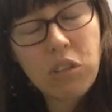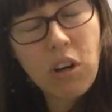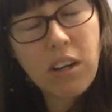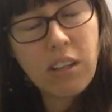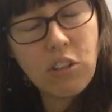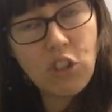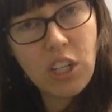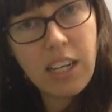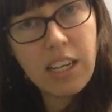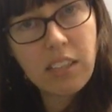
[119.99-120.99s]
we start on the
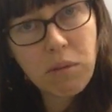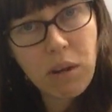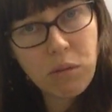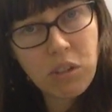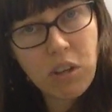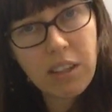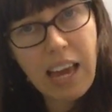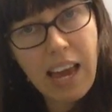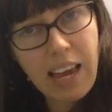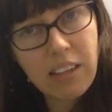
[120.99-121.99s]
G, and sometimes we start on
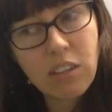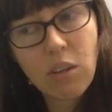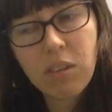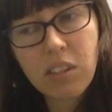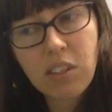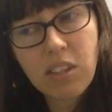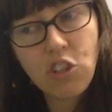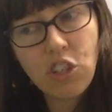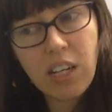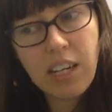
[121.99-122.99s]
the A. So this is the
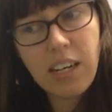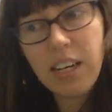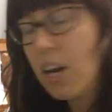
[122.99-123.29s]
G,